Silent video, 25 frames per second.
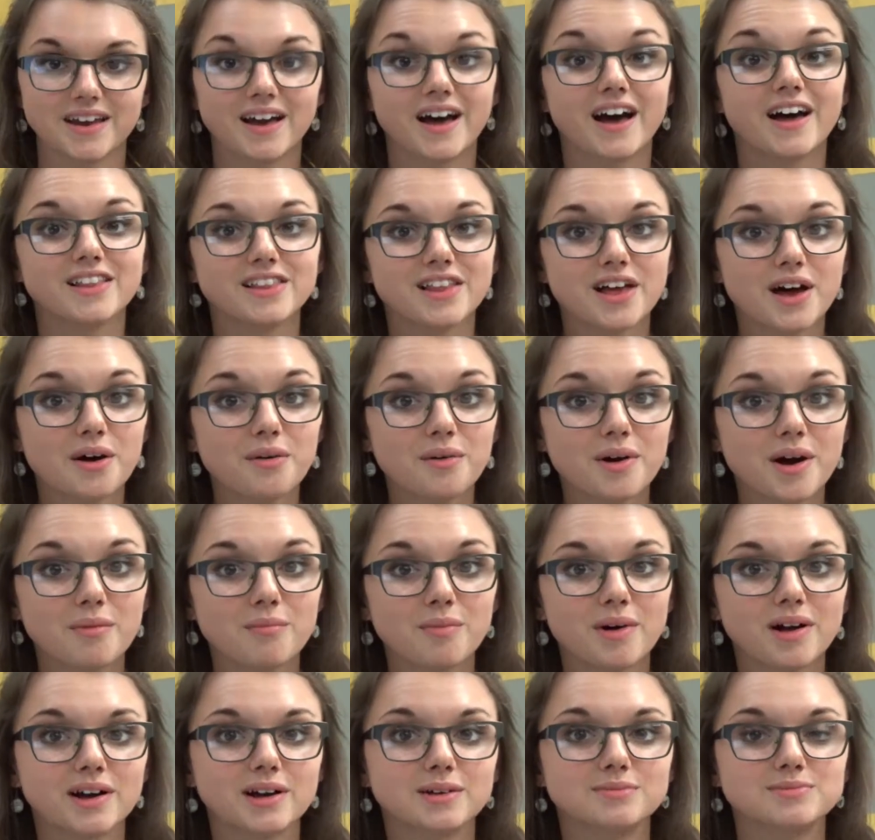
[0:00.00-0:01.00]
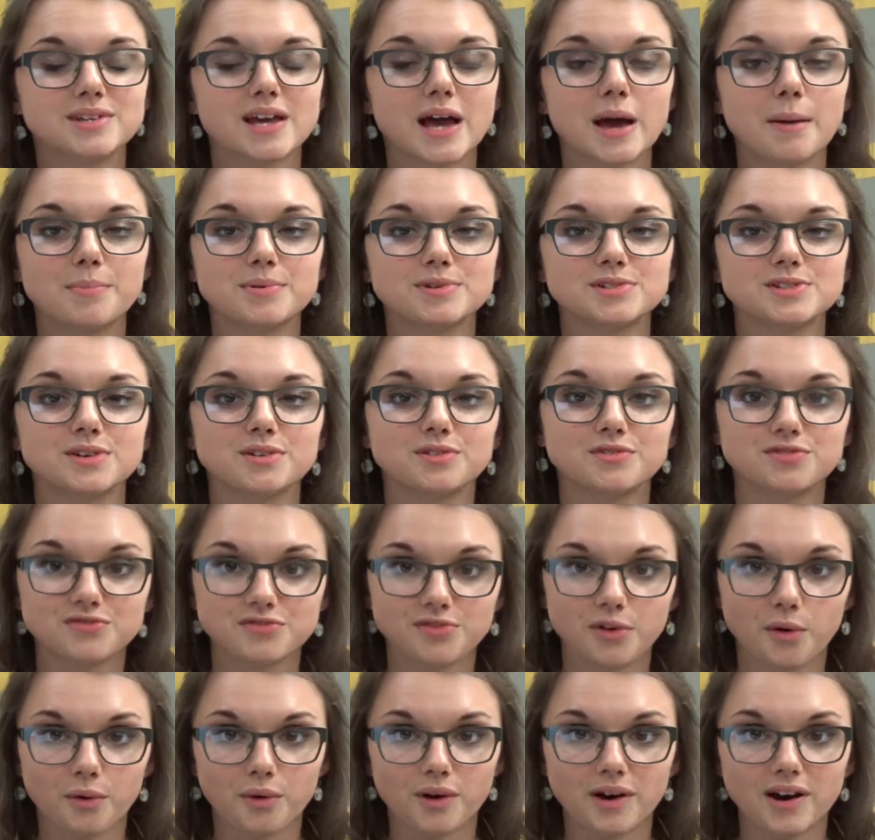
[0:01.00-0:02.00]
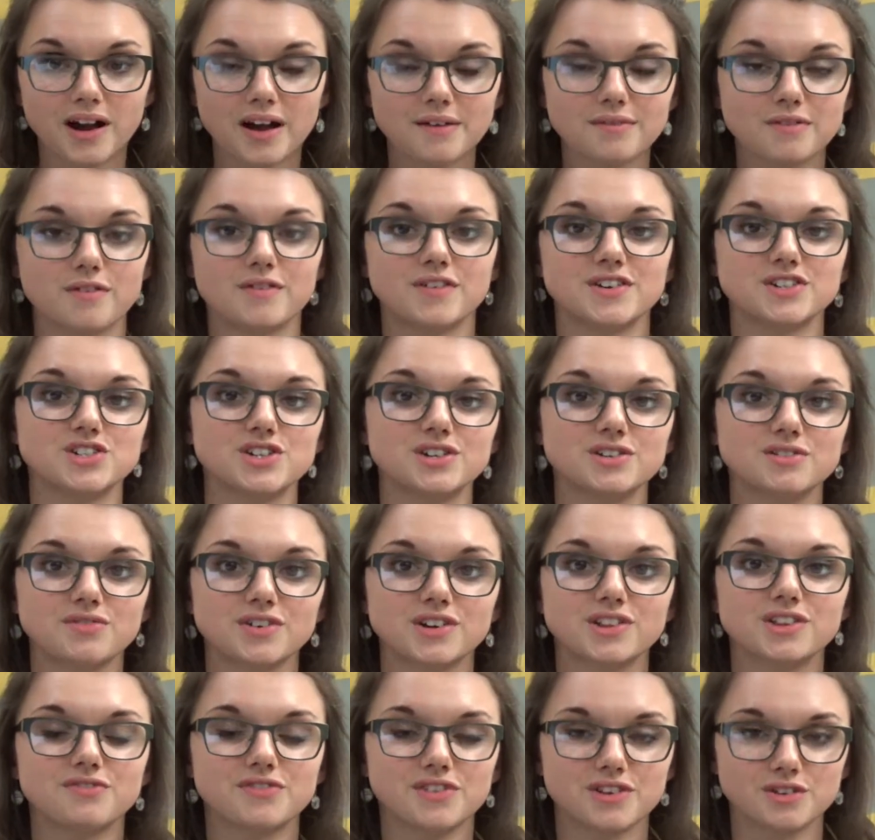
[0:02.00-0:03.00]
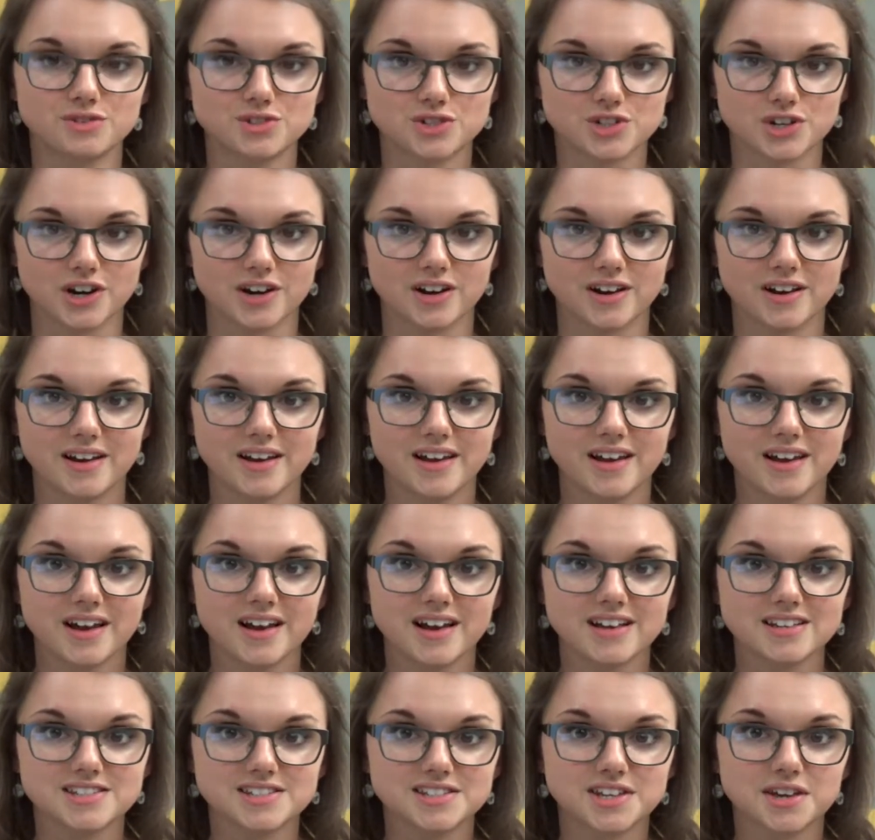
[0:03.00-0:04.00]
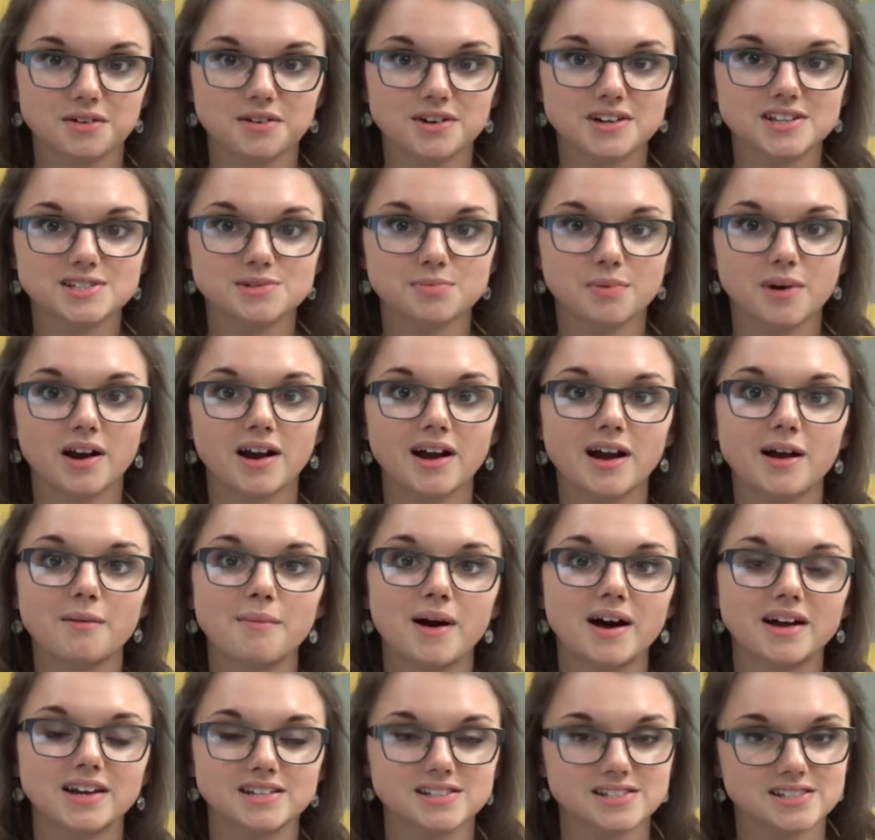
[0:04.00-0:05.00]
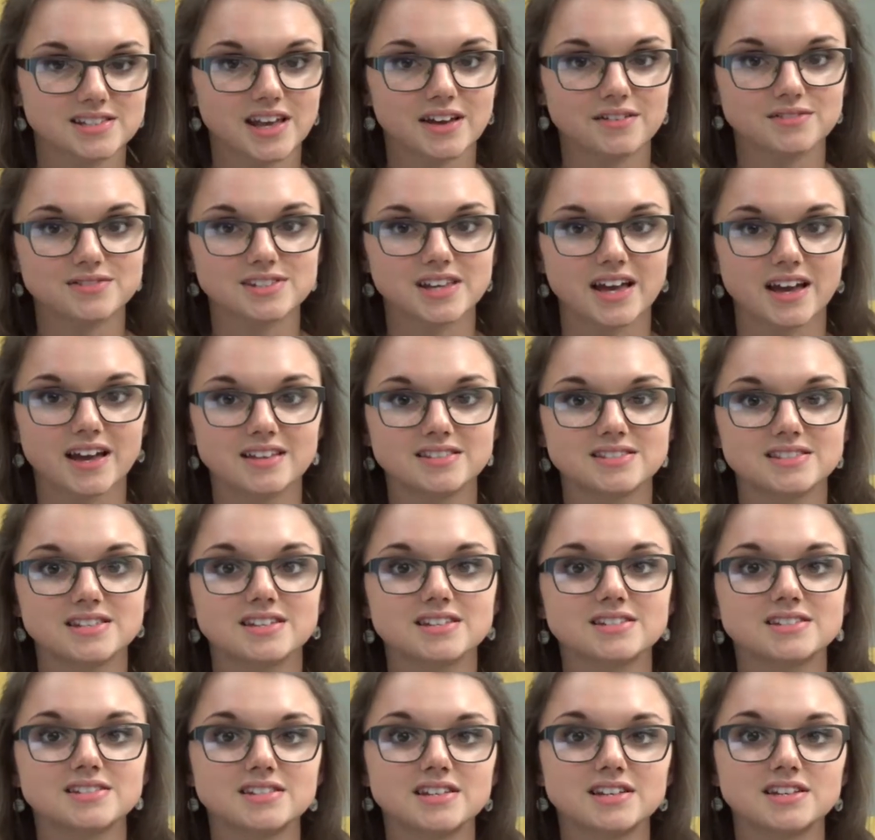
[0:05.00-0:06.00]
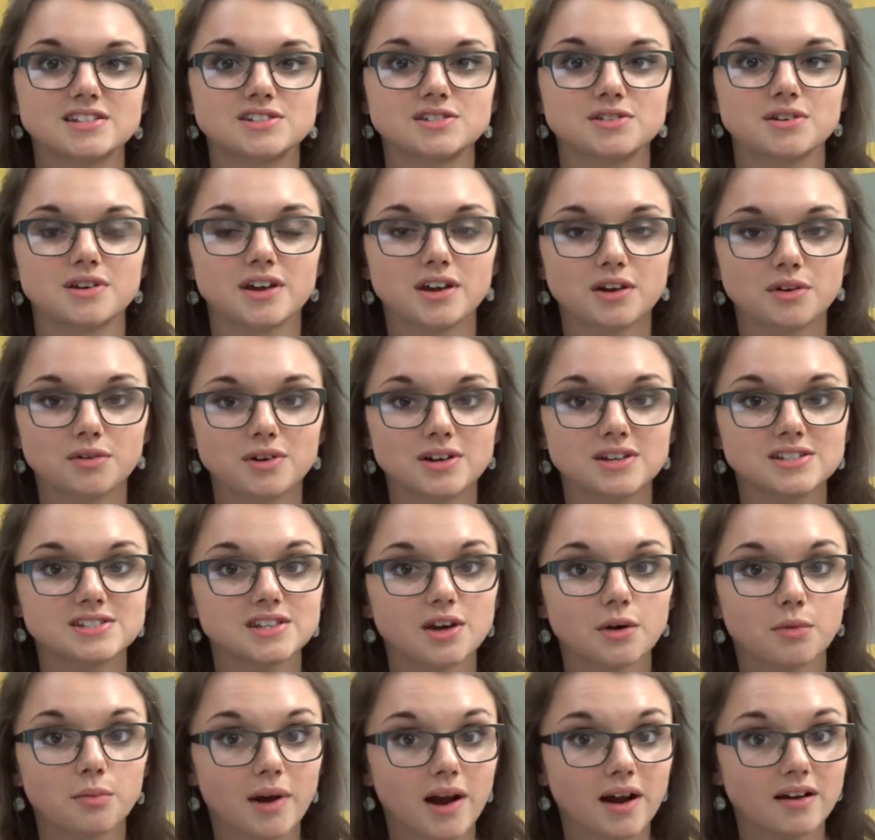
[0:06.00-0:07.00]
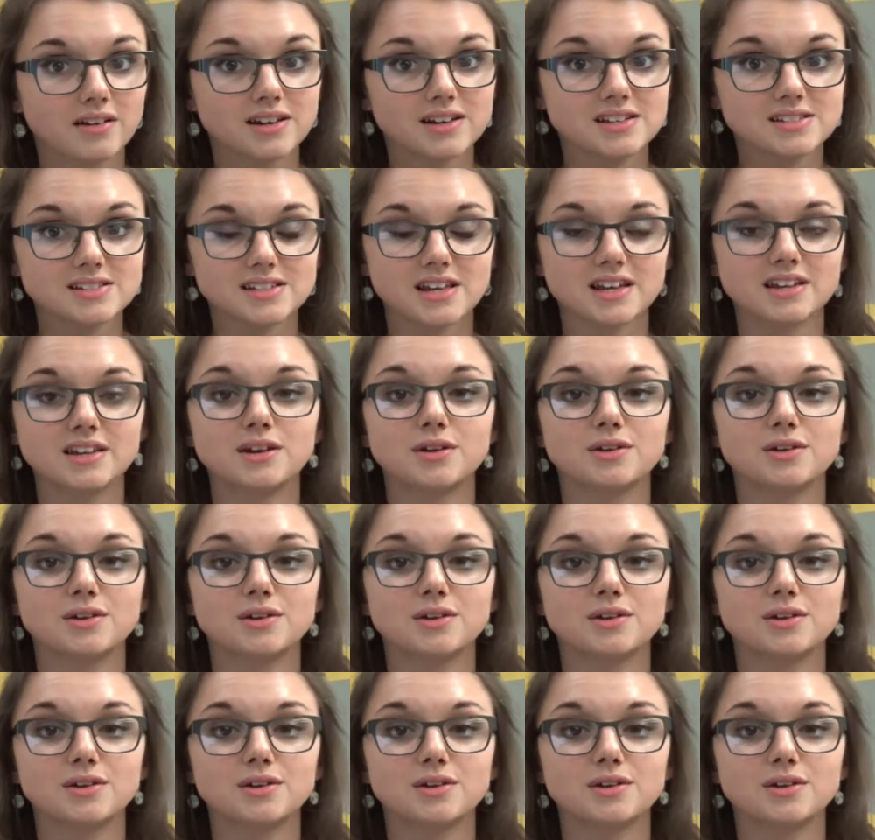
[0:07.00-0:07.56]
Hello and welcome to episode 4 of A Vision for the Future, a series where Imanis Life Sciences seeks to increase awareness and